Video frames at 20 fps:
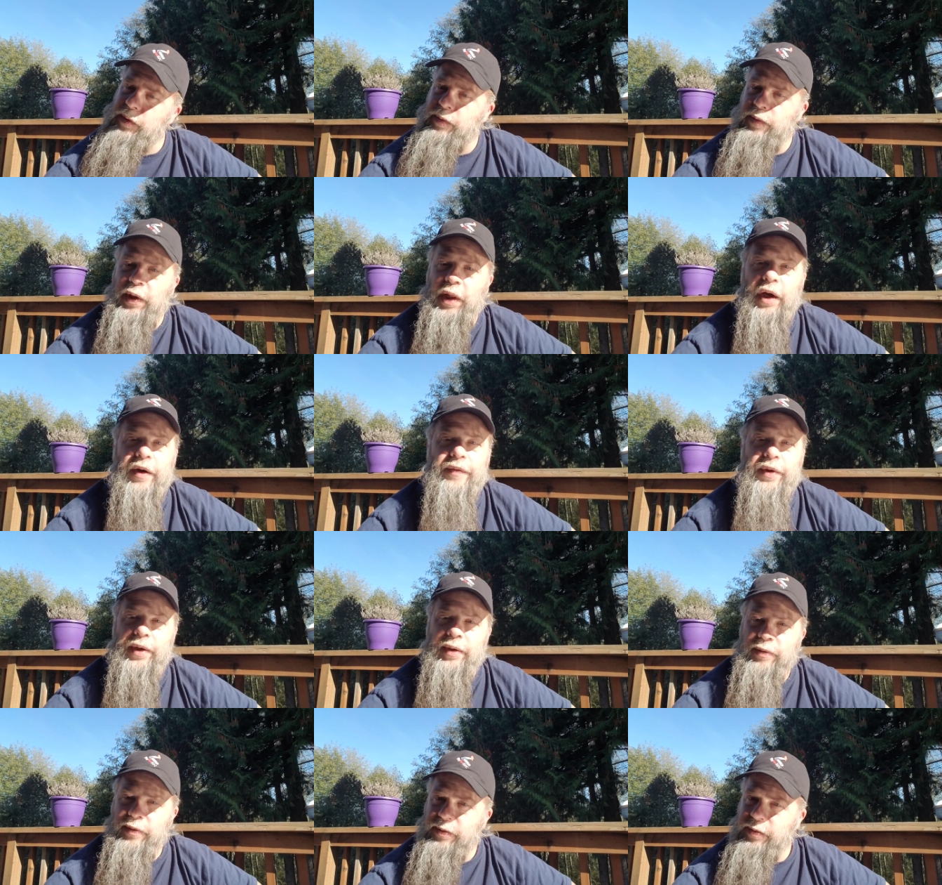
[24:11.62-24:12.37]
Love
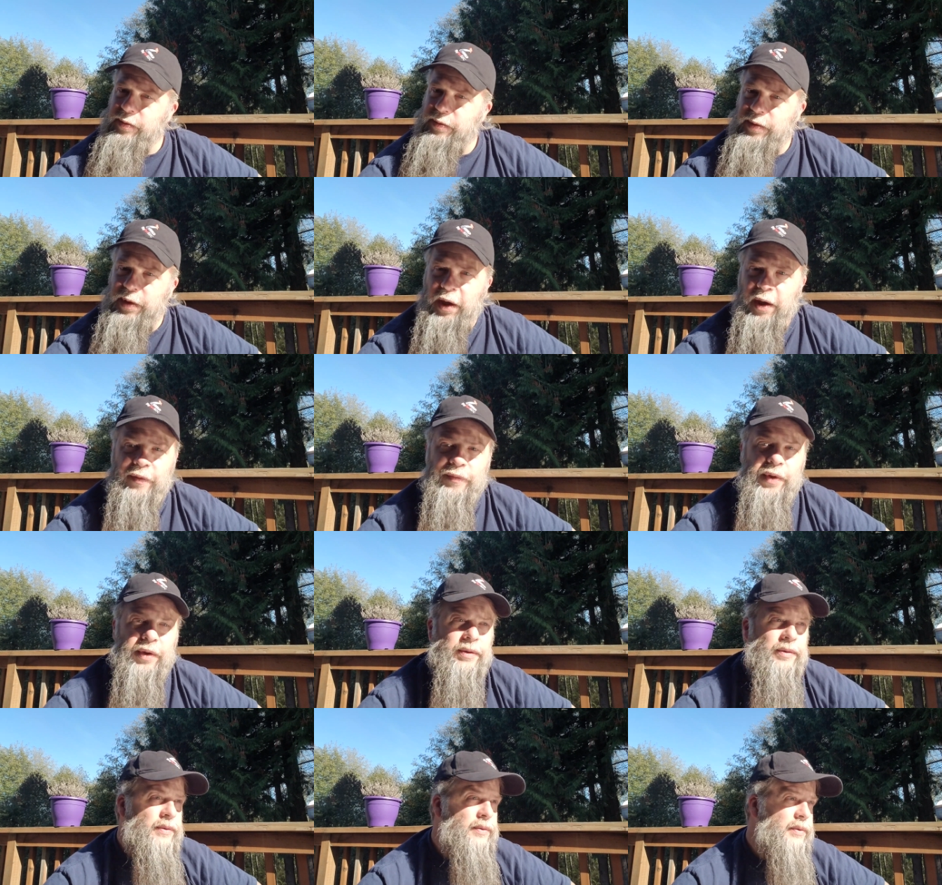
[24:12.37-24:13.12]
it, love
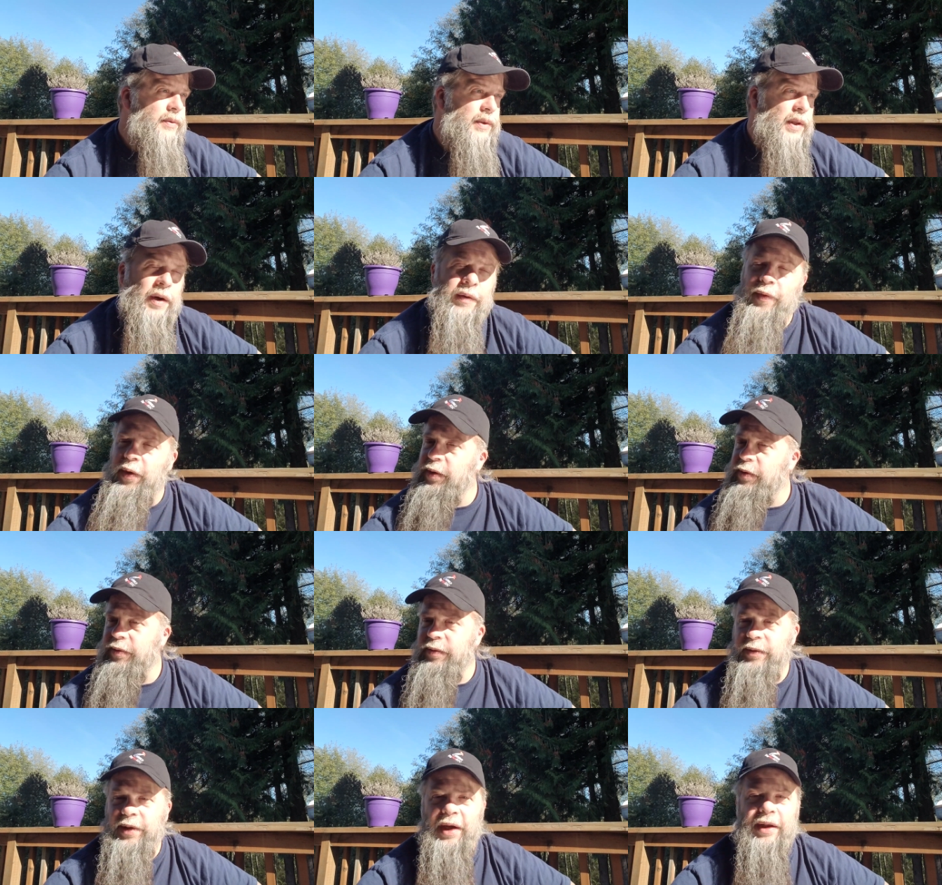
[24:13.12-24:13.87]
it, love it.
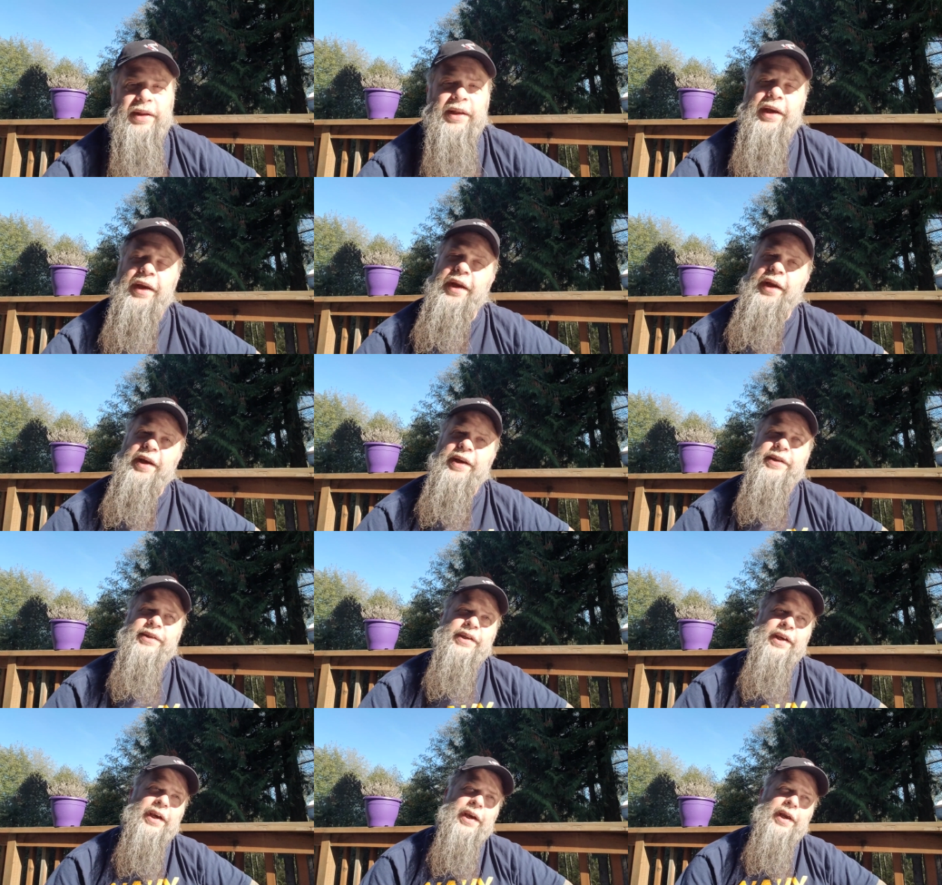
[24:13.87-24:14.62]
That thing
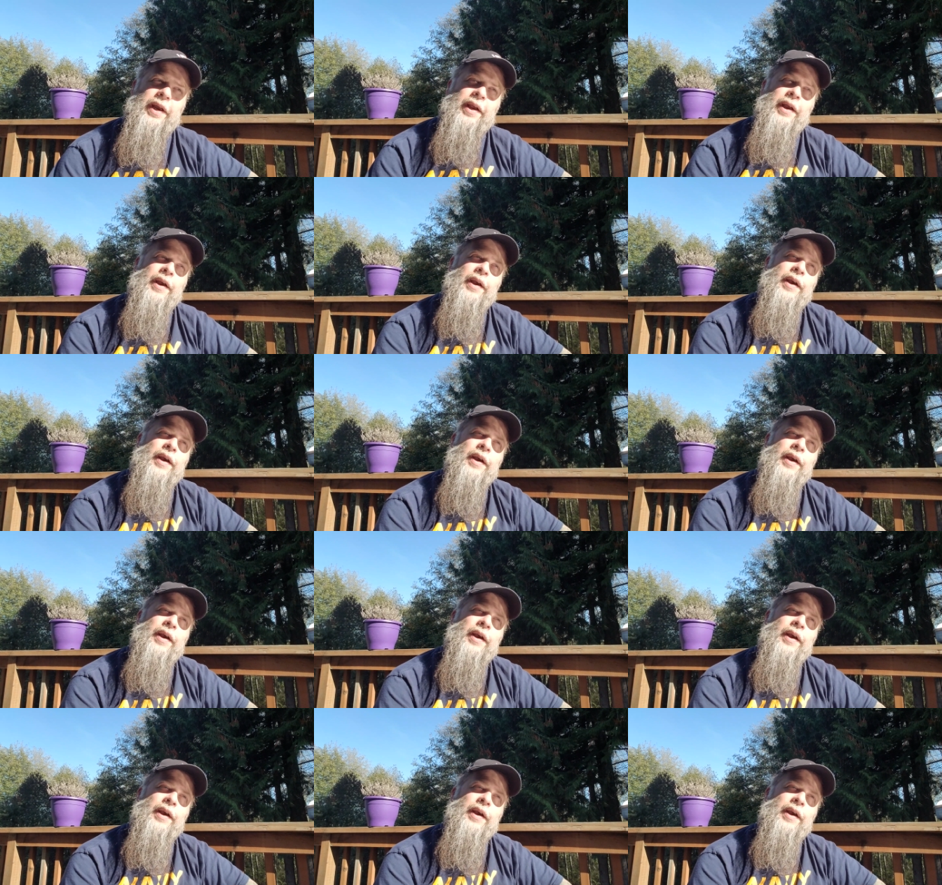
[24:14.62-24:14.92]
is a